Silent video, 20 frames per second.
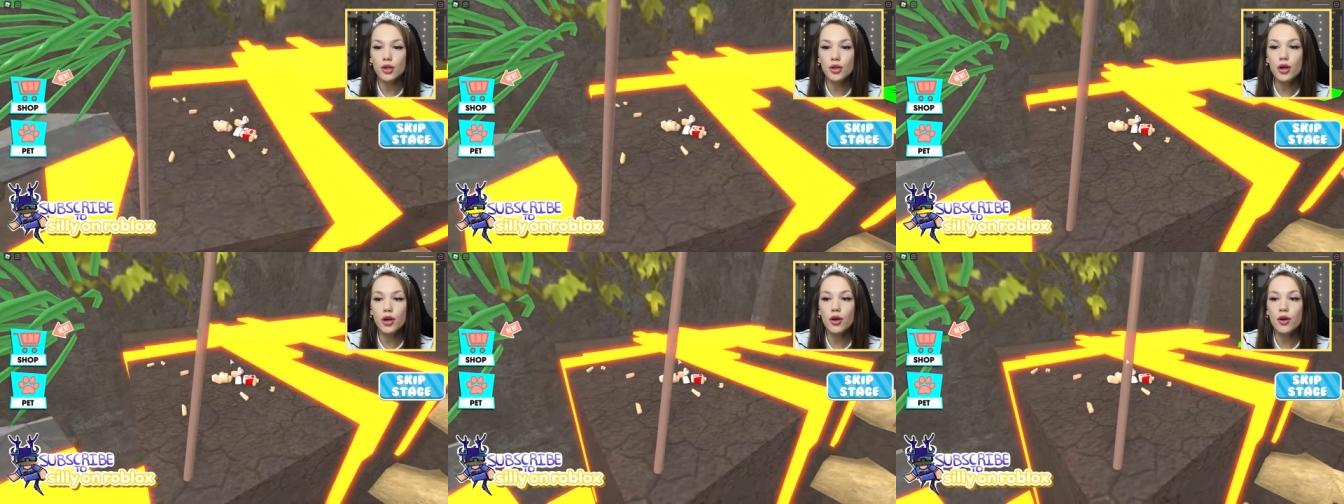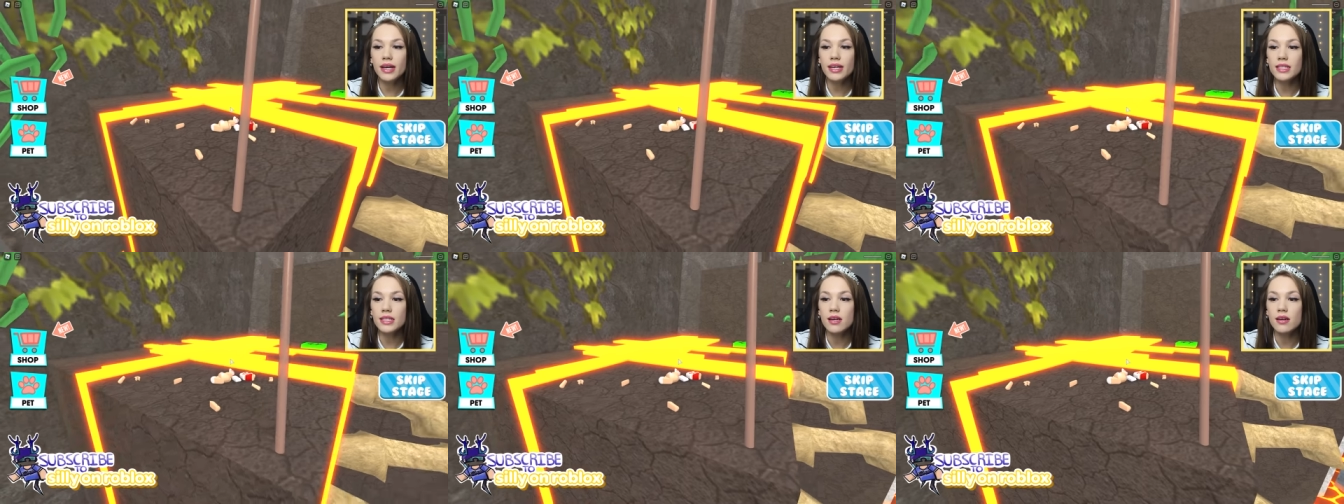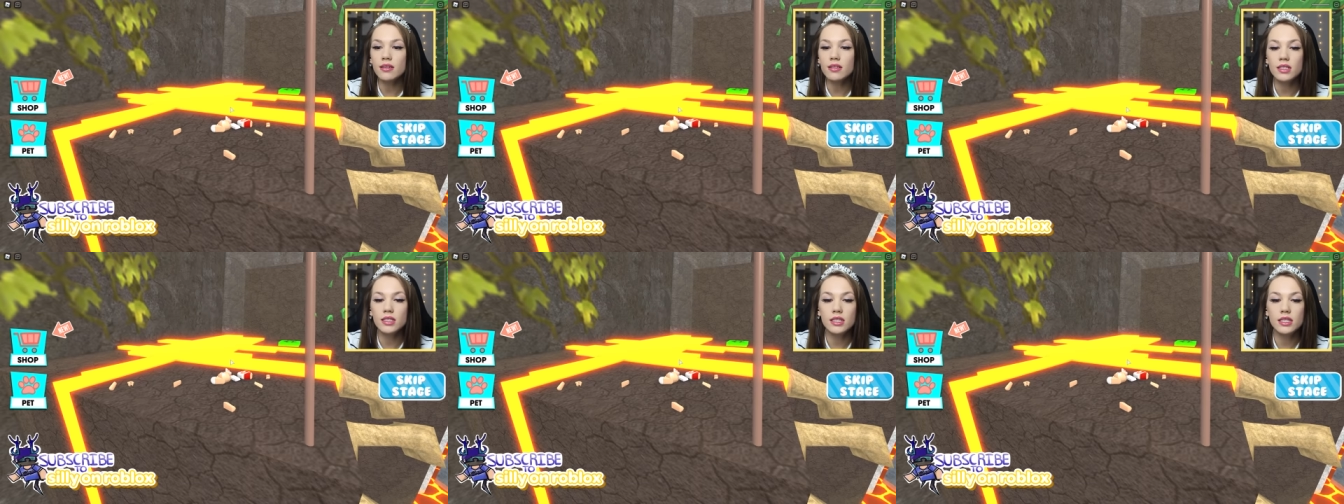No, I
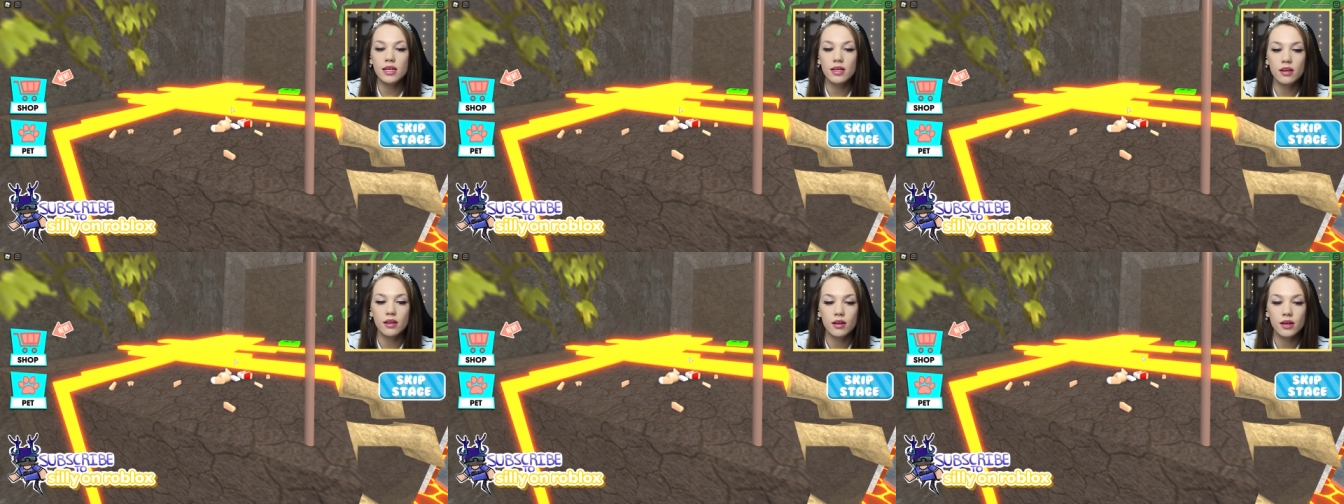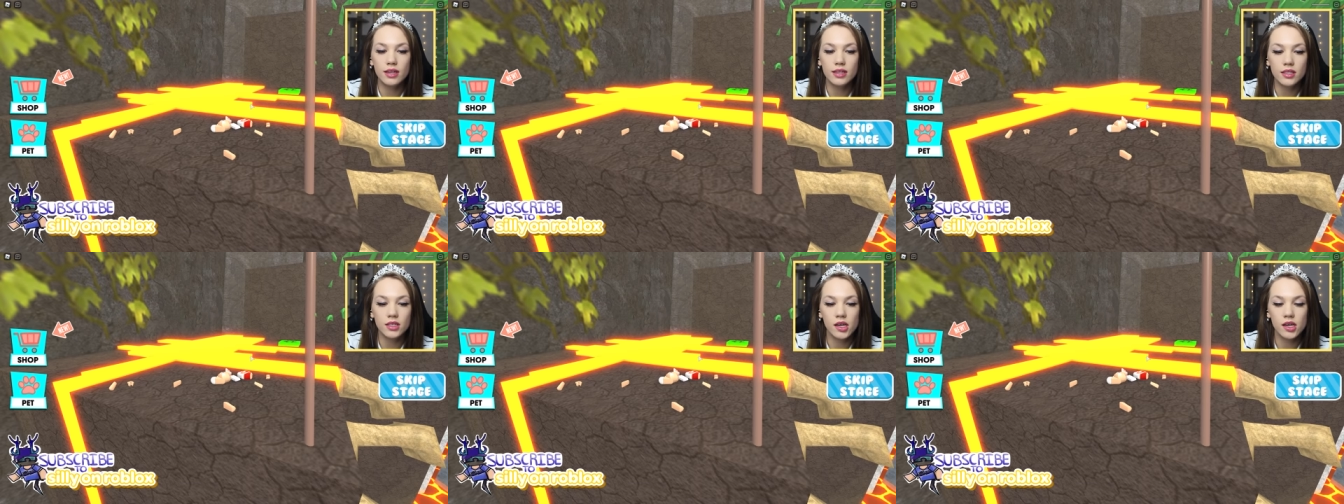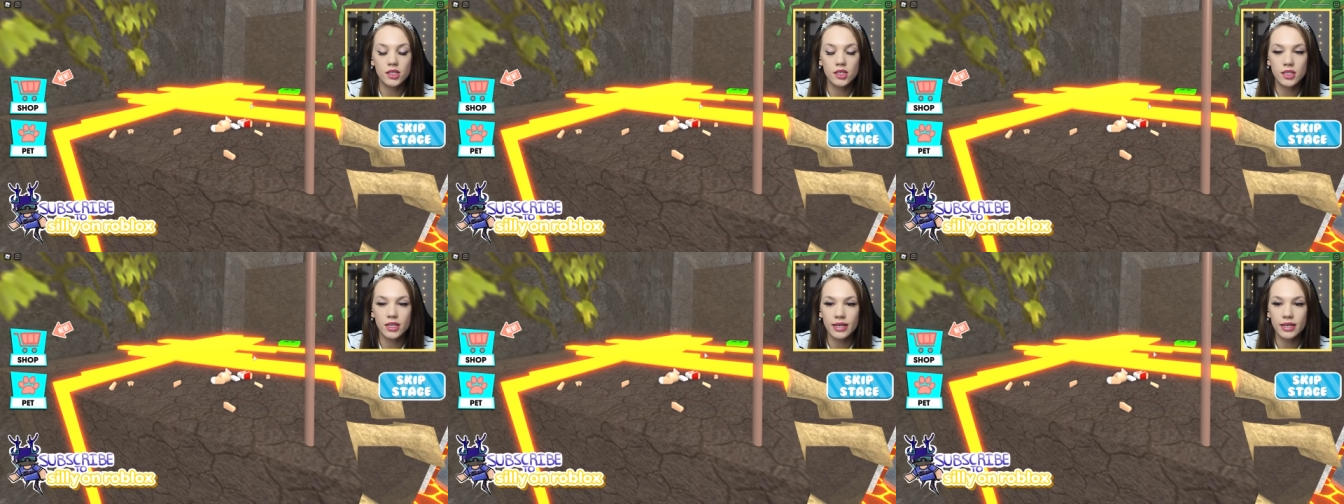touched it. Oh, I
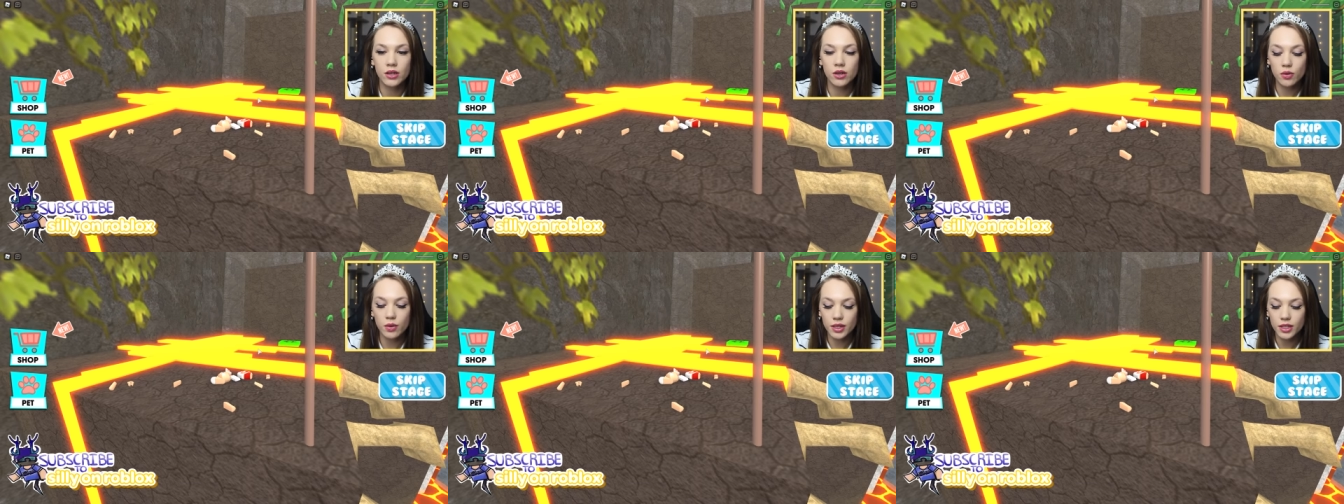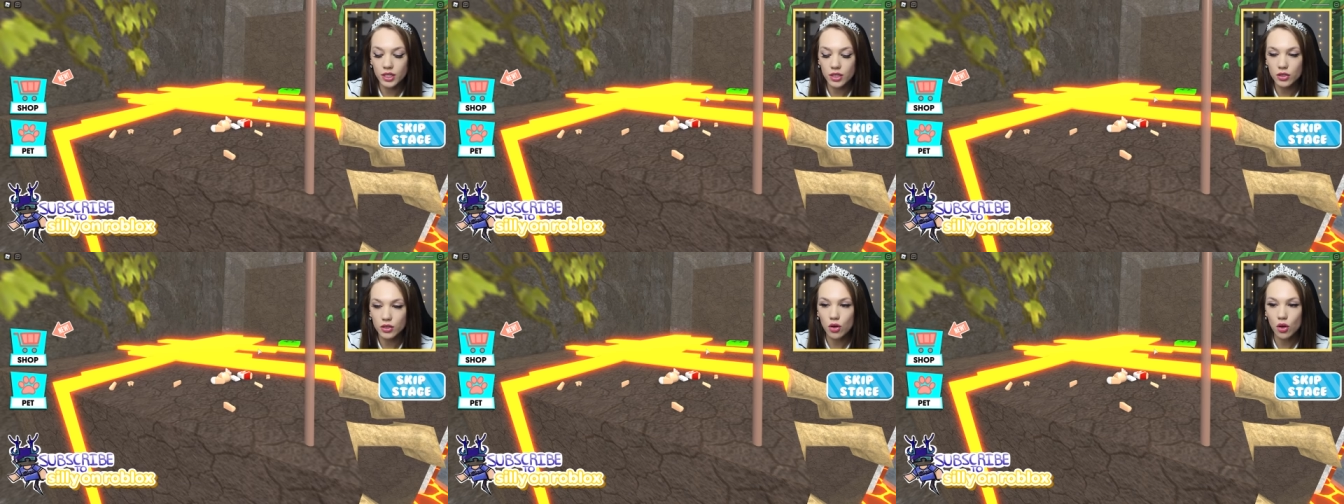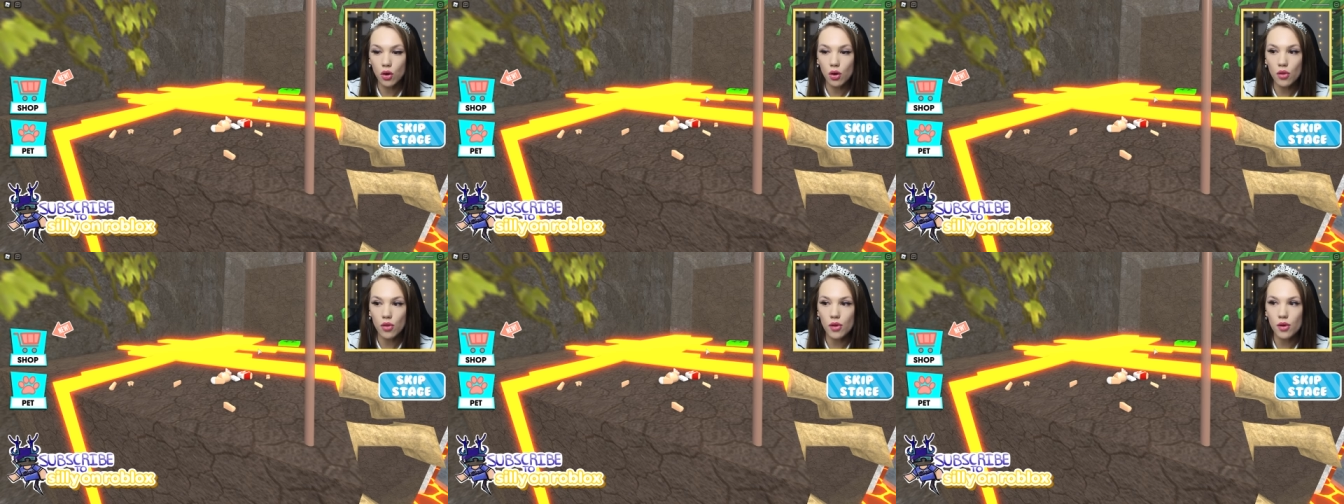touched it. I know where to
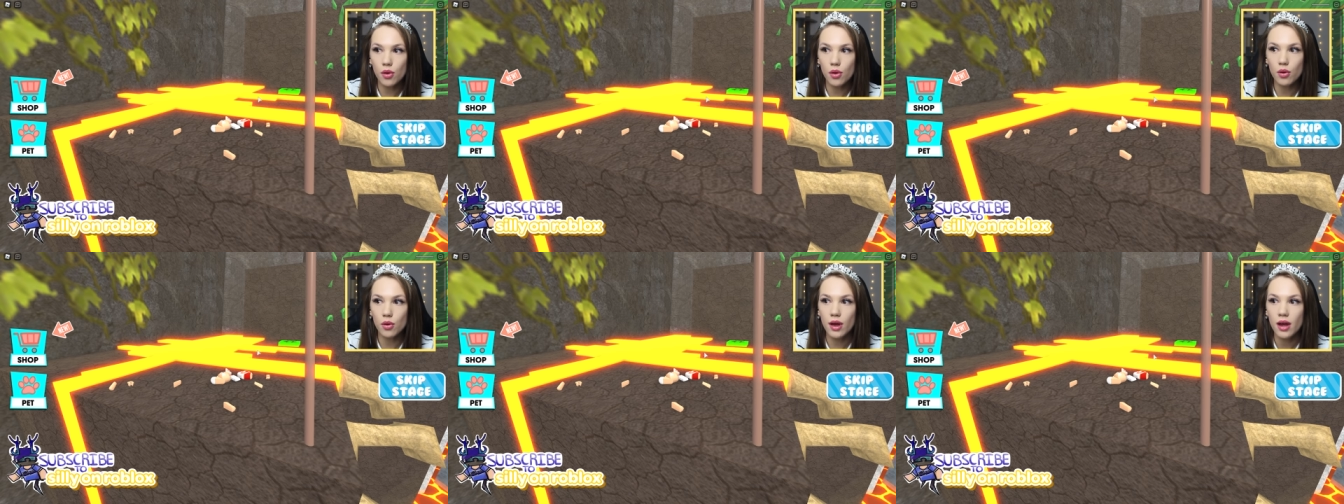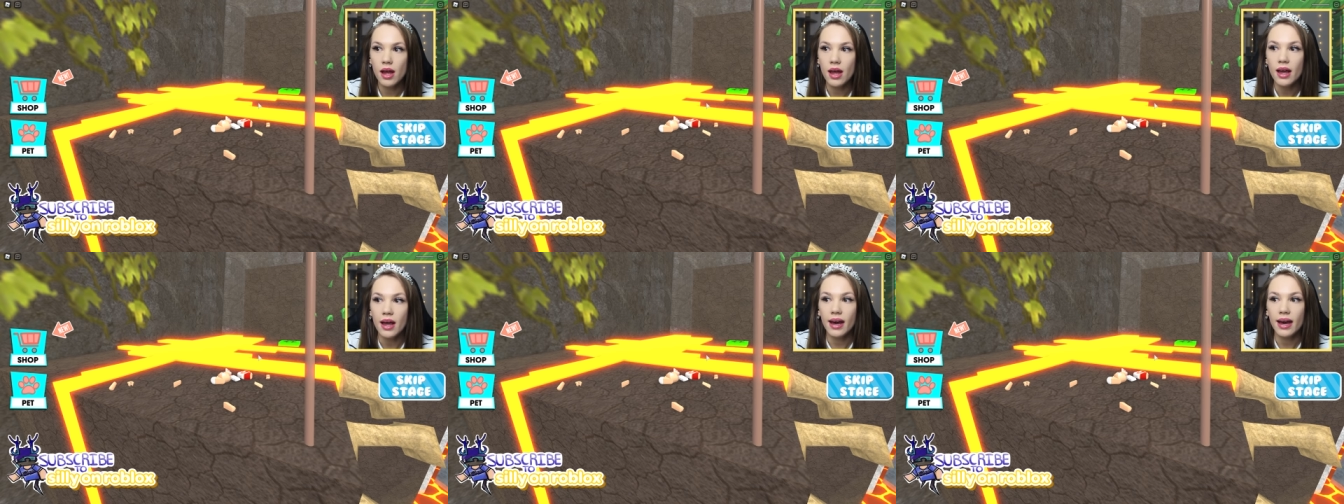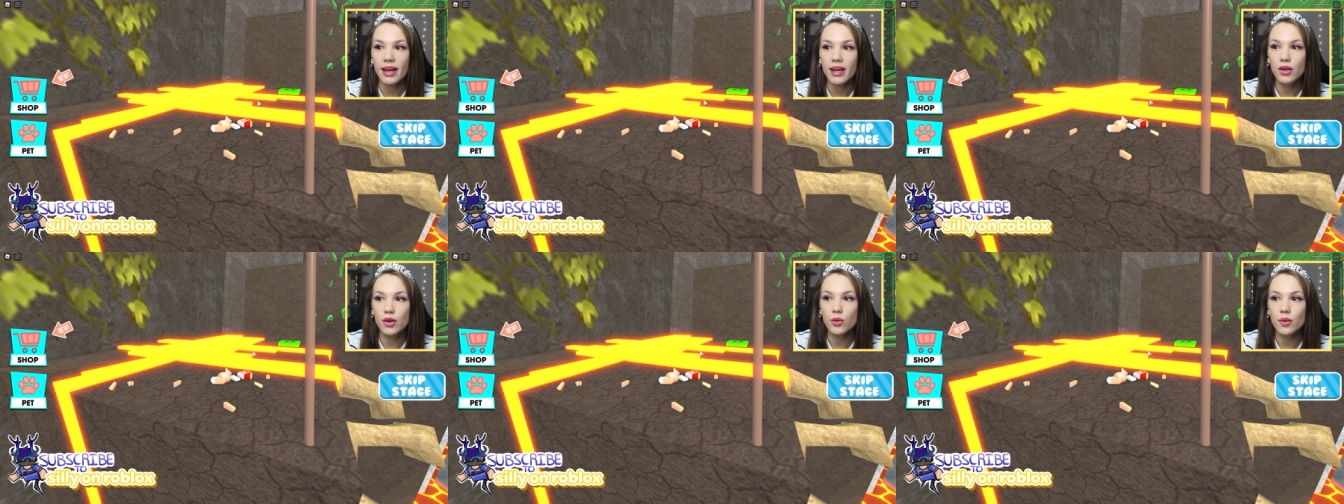go though.
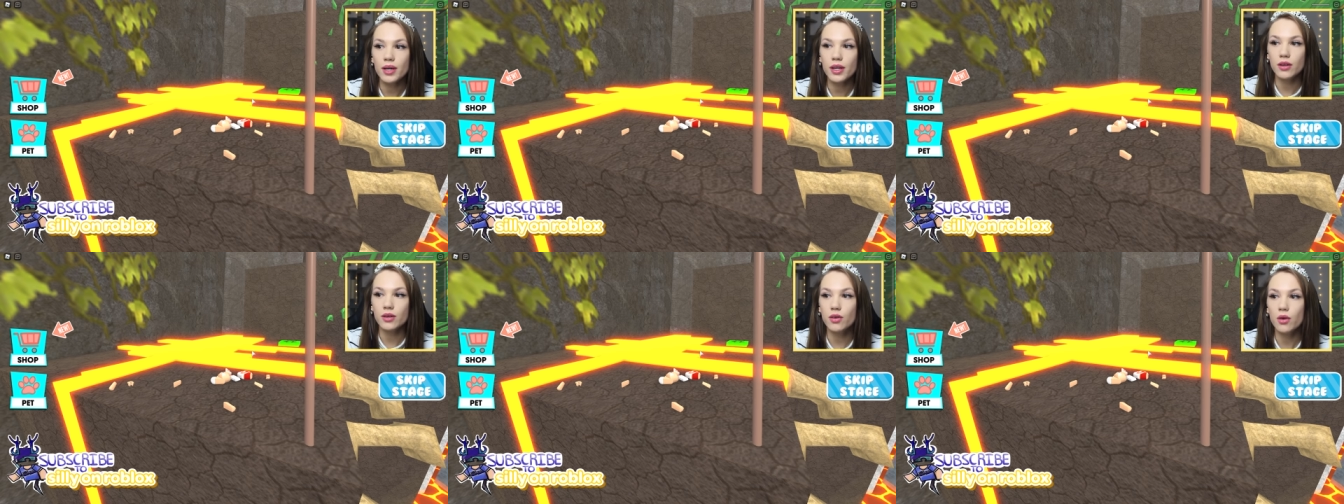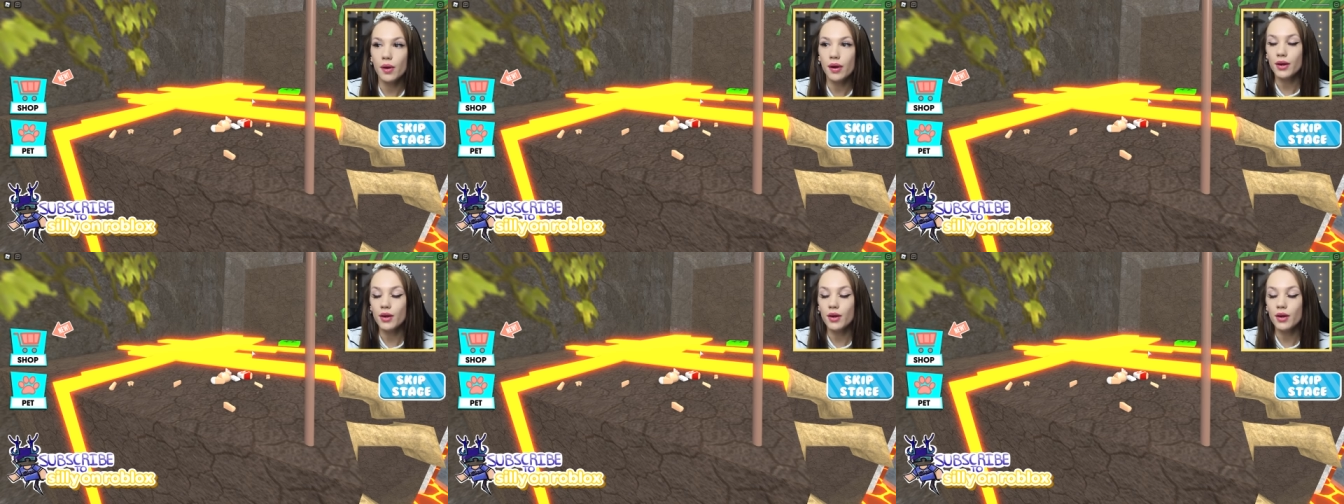I know where to go.